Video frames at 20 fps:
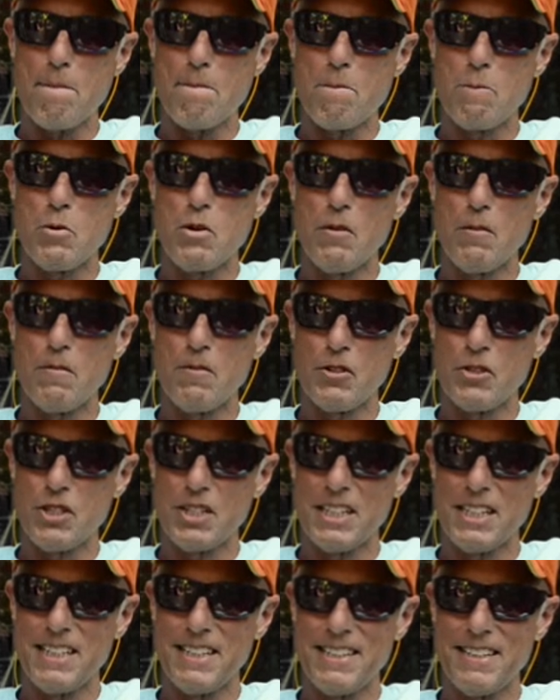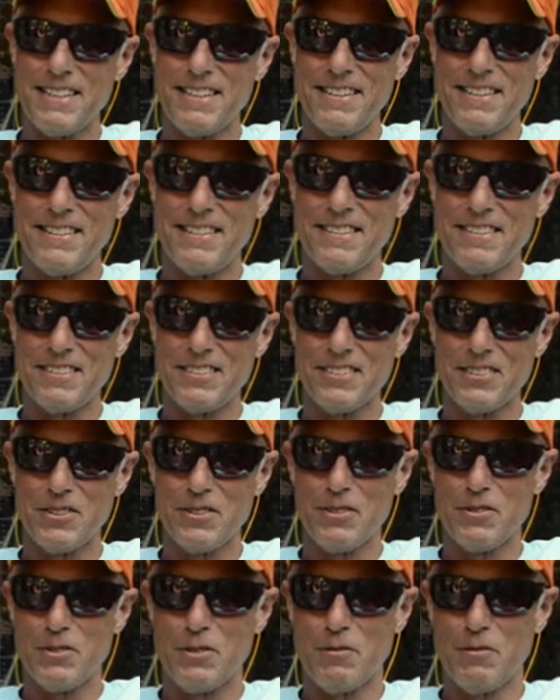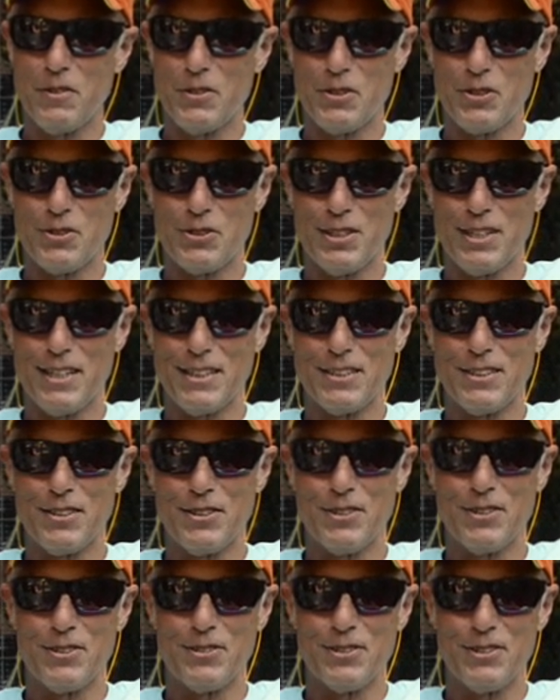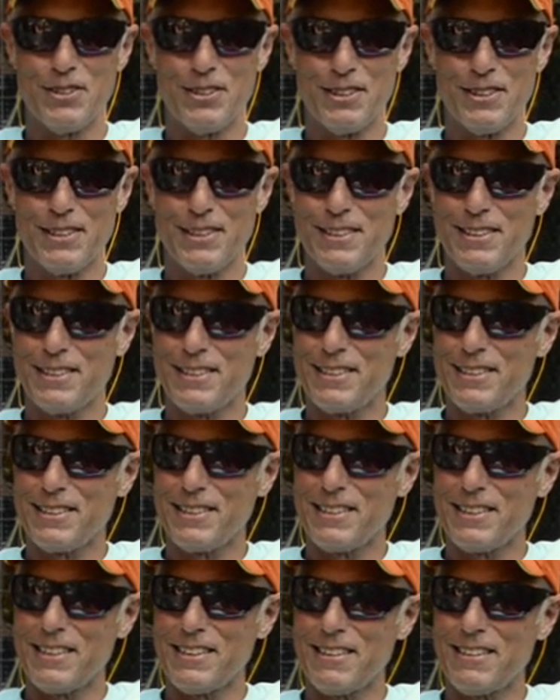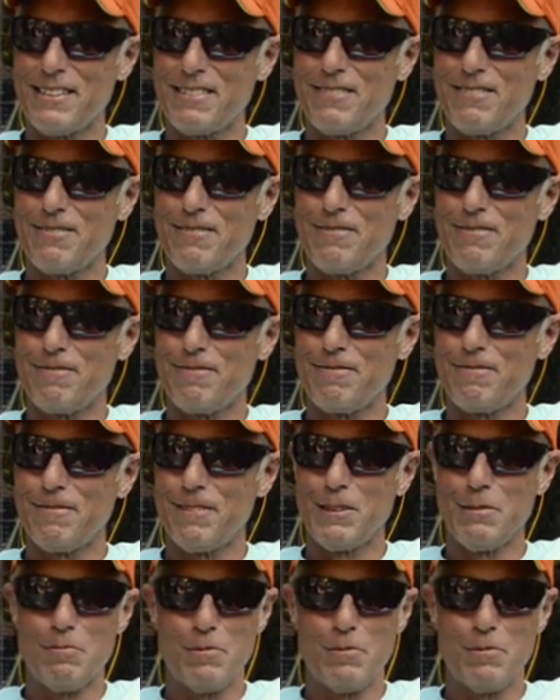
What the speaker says: we're fishing at night. So the fish are nocturnal when the